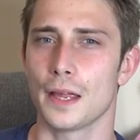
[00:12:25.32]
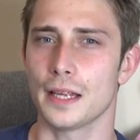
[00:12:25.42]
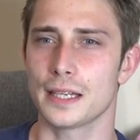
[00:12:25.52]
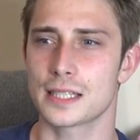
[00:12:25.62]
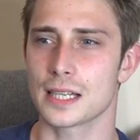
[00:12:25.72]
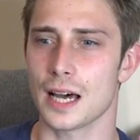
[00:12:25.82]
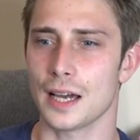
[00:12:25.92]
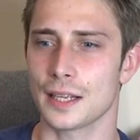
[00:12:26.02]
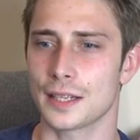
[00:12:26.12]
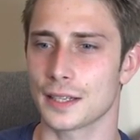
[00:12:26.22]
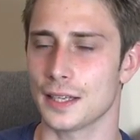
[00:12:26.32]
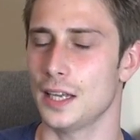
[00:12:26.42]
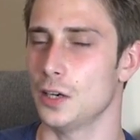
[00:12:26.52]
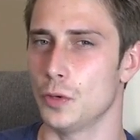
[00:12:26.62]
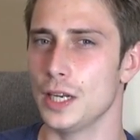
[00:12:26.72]
it's like
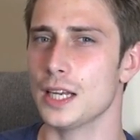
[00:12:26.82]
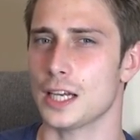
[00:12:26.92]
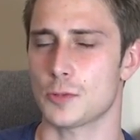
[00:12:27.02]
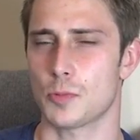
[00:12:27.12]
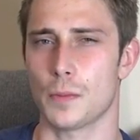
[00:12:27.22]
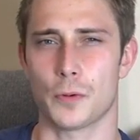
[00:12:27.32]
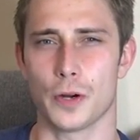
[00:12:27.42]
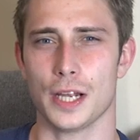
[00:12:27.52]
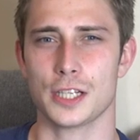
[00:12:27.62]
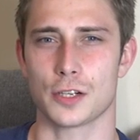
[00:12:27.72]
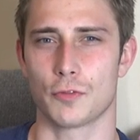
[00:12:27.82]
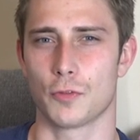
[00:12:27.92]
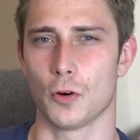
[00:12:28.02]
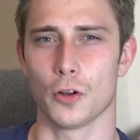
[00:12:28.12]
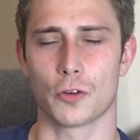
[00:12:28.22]
a really nice preparation
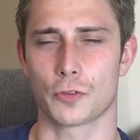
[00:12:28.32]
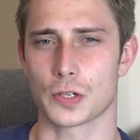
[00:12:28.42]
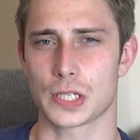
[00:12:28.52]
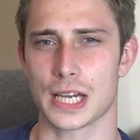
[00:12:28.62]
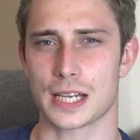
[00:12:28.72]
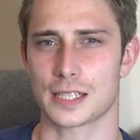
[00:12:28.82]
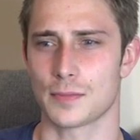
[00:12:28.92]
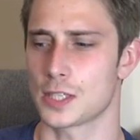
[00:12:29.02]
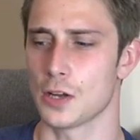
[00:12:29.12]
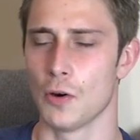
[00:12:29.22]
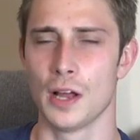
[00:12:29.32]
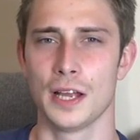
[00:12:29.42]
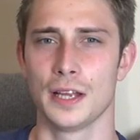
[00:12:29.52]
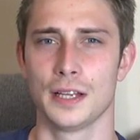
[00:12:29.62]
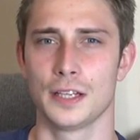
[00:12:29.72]
for all of those exams. So
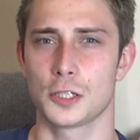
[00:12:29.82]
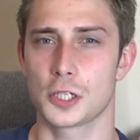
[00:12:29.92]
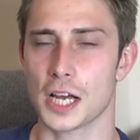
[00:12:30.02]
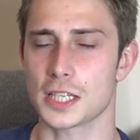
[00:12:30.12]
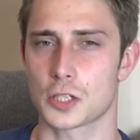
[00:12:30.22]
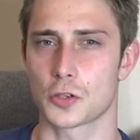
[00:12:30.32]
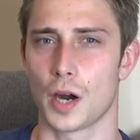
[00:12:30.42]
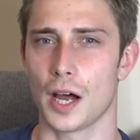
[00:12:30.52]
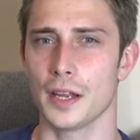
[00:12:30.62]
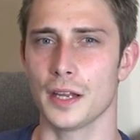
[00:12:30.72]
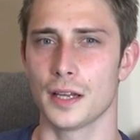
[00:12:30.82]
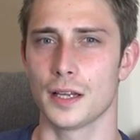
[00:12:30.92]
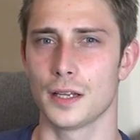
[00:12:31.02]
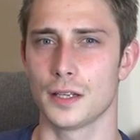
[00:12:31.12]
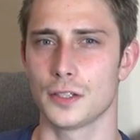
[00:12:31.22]
just try
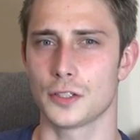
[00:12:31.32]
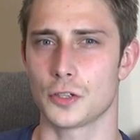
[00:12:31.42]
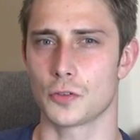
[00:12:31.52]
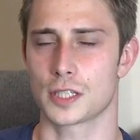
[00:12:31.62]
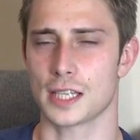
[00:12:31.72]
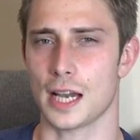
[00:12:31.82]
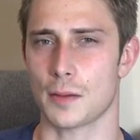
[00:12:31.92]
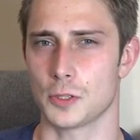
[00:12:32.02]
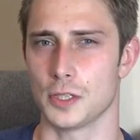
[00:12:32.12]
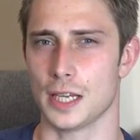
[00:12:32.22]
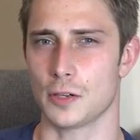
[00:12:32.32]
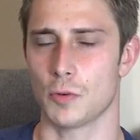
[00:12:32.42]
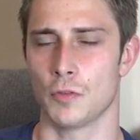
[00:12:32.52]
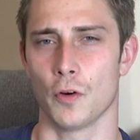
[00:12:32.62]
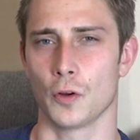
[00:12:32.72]
to stay up to date
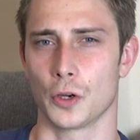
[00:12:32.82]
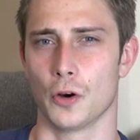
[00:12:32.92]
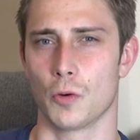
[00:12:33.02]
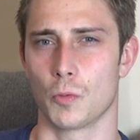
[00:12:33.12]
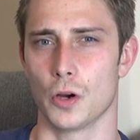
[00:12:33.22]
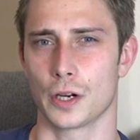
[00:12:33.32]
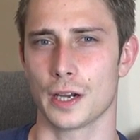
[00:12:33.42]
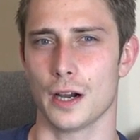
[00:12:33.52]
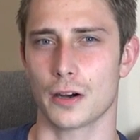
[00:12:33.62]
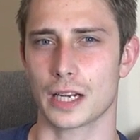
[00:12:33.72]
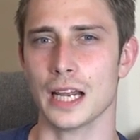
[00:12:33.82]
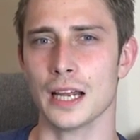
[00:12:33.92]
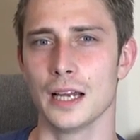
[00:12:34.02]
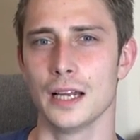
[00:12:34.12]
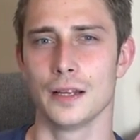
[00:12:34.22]
with all your homework, okay?